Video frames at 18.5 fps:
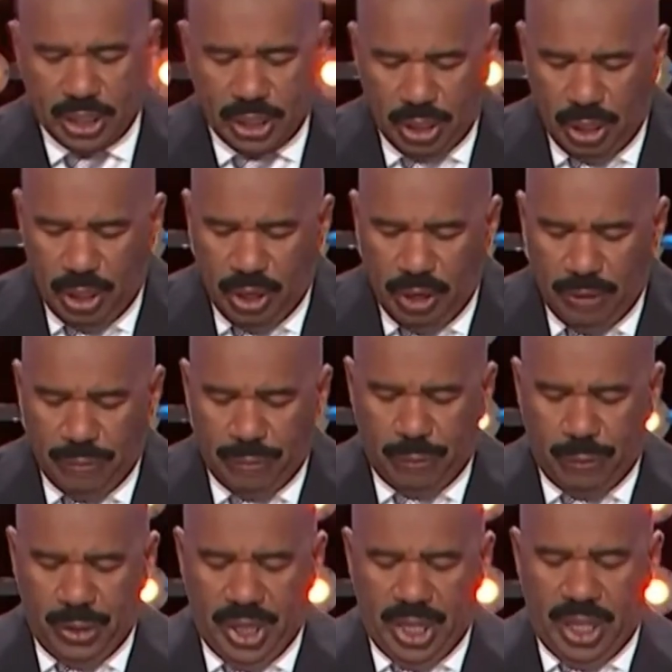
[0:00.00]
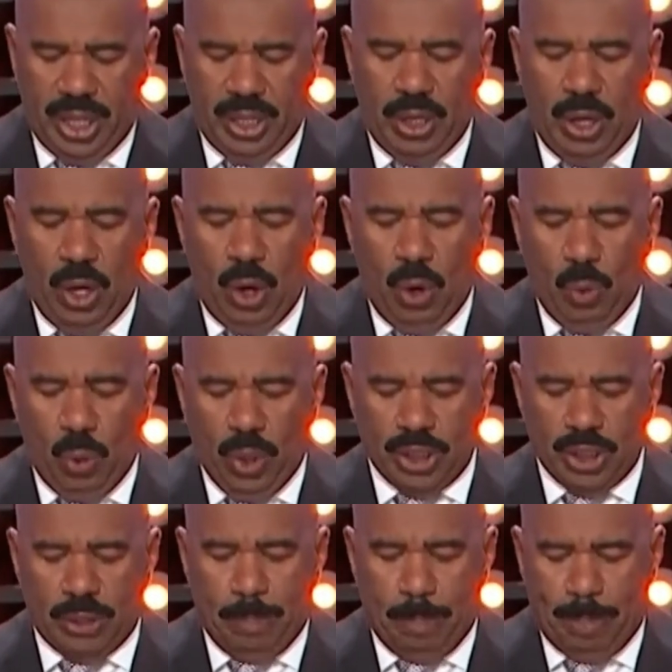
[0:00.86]
girlfriend
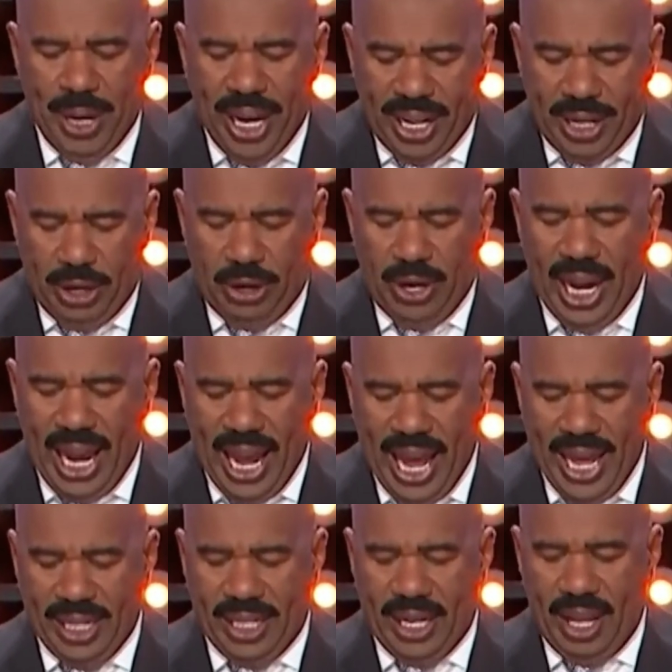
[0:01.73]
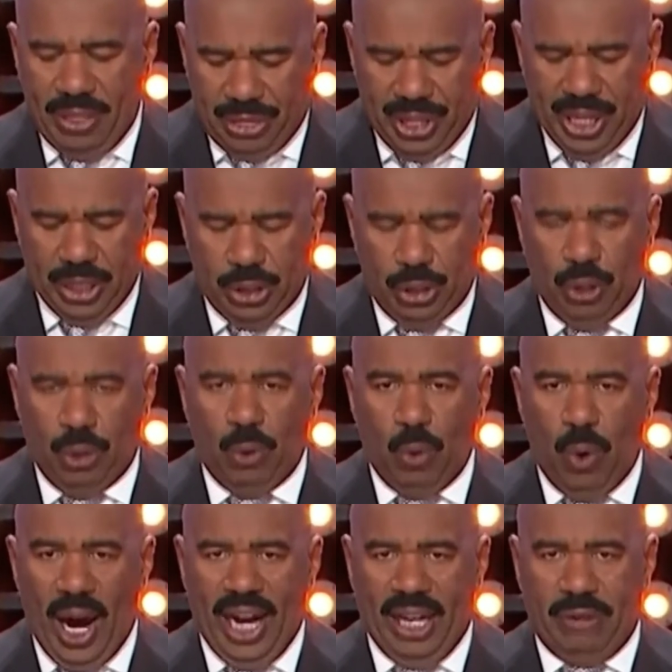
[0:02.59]
was better at than your
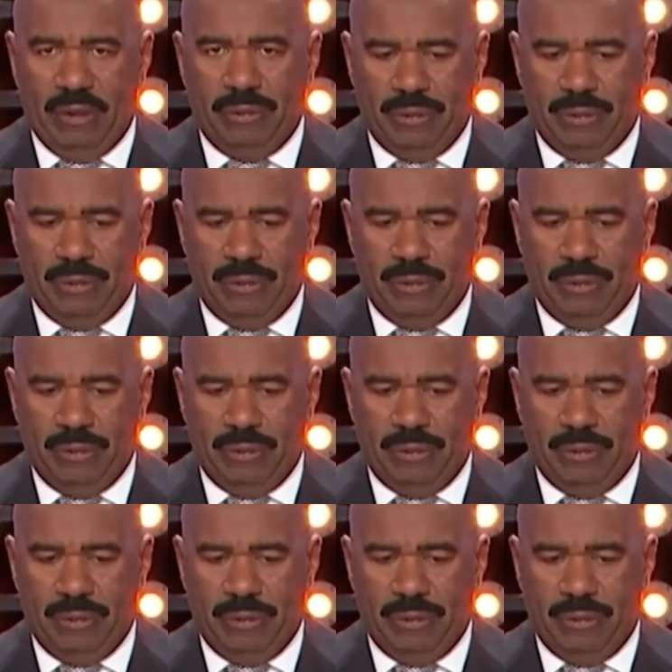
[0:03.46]
wife.